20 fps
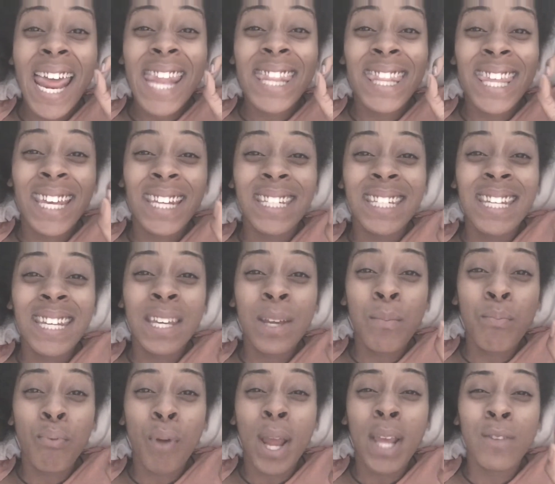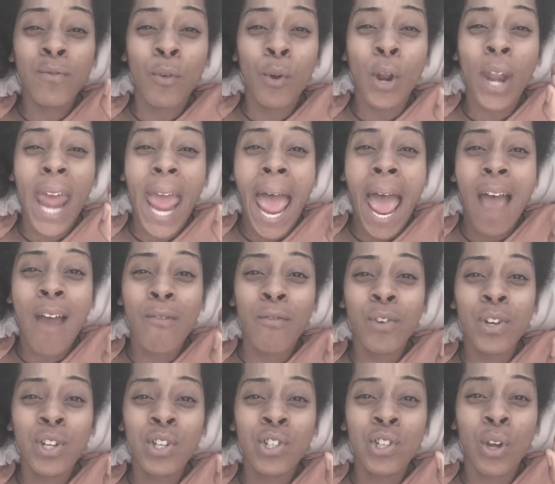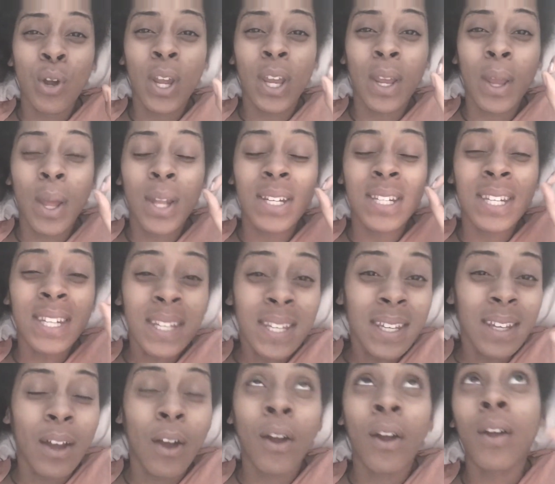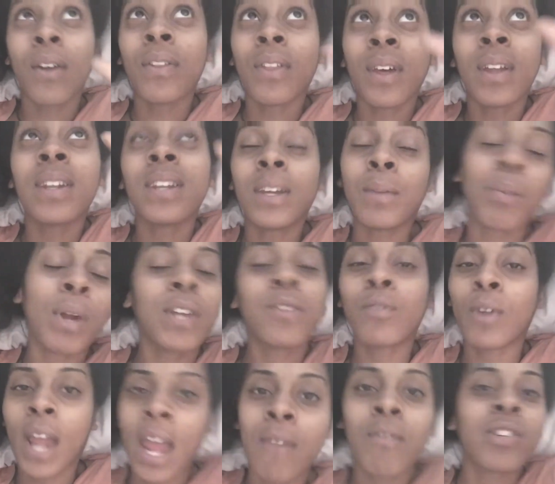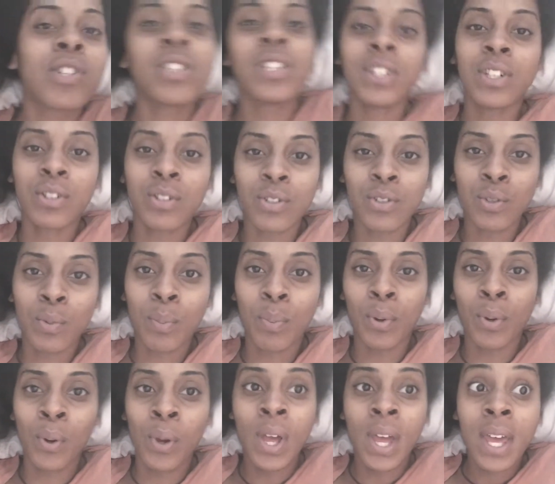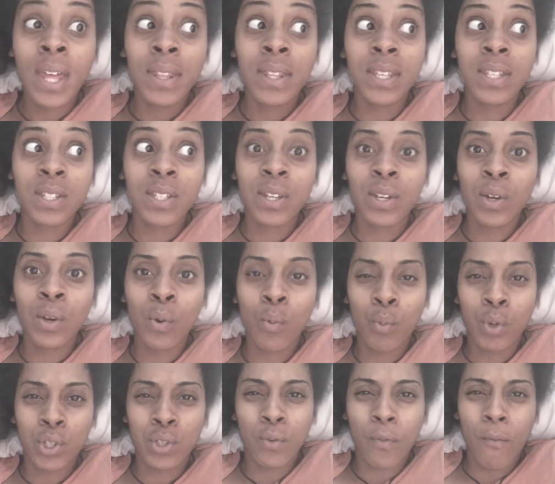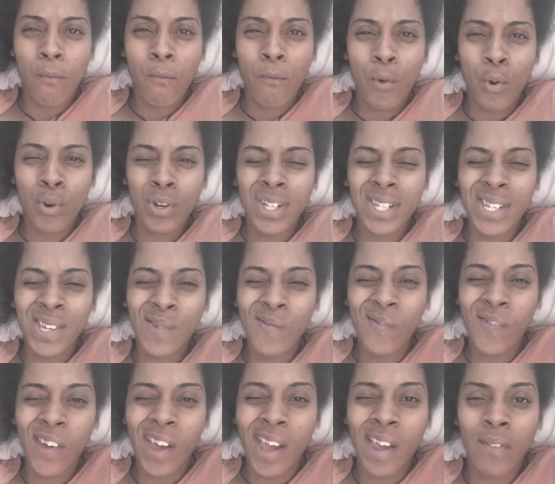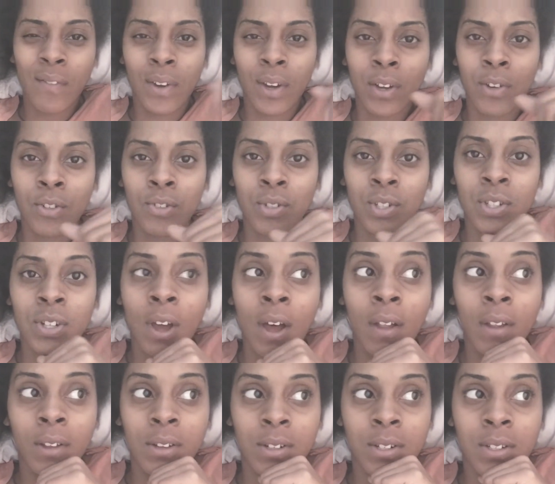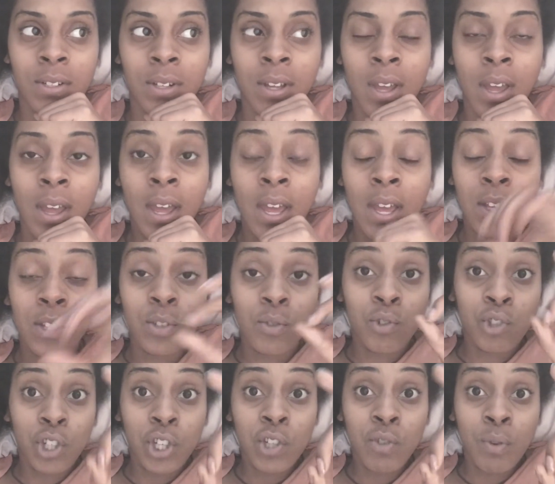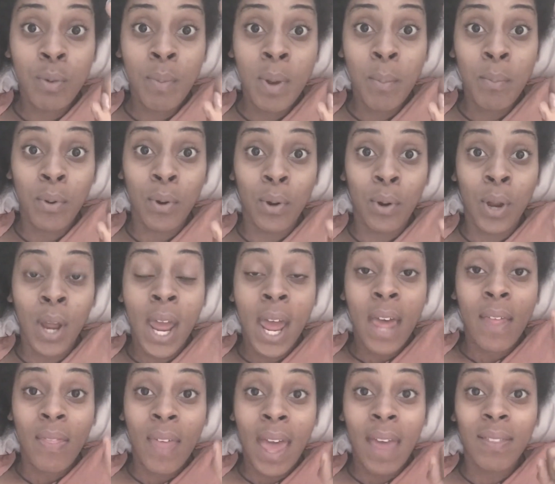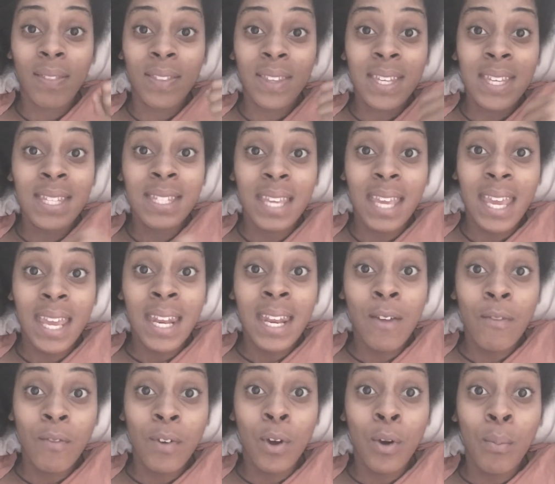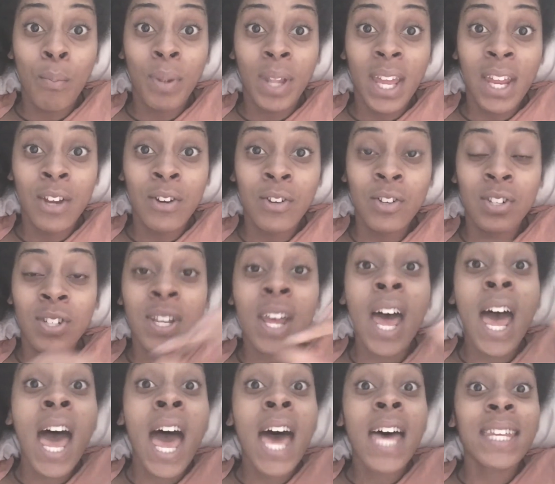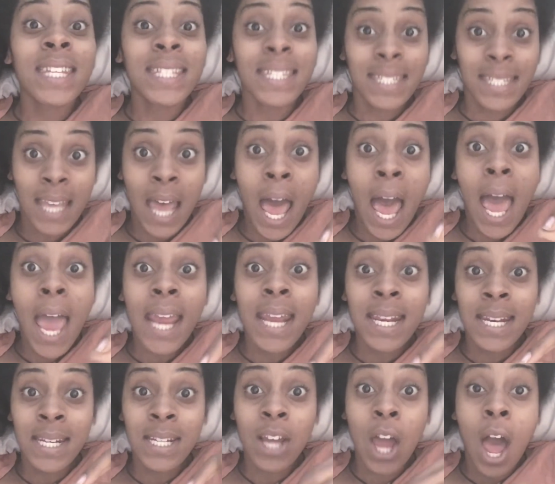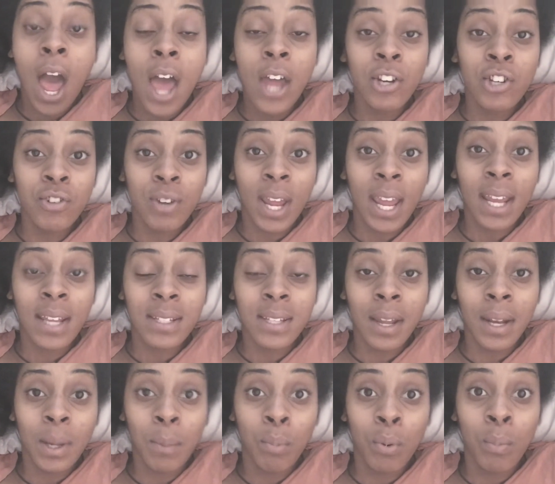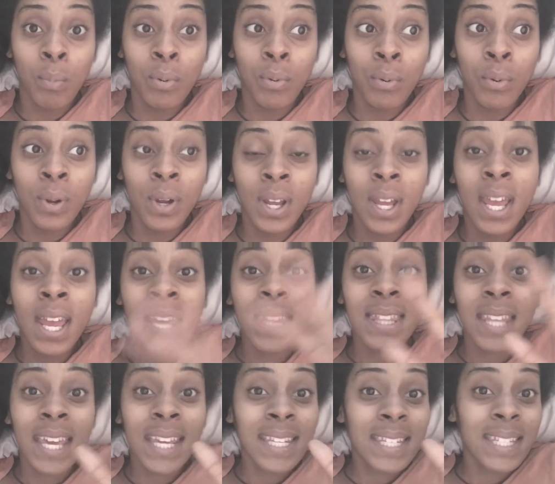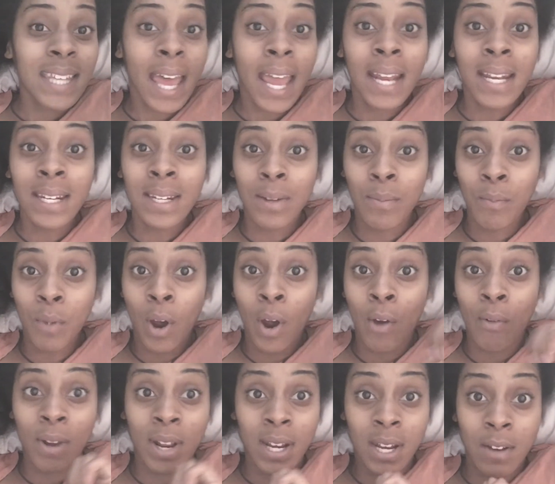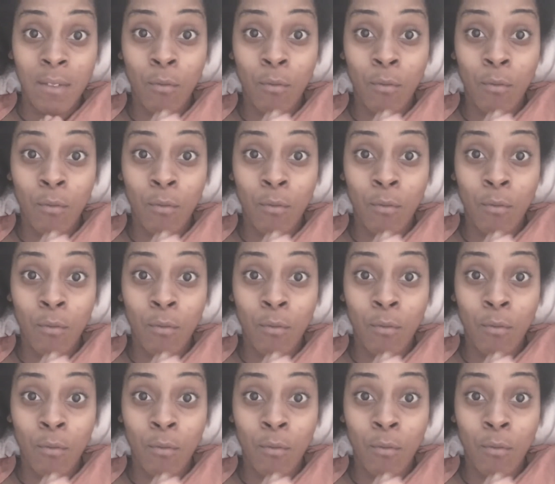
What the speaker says: the ticket price for an average ticket, or the ticket price for an average ticket to the Super Bowl this year was $4,500. So just remember that these NFL players signed contracts, honey boo boo. They signed them already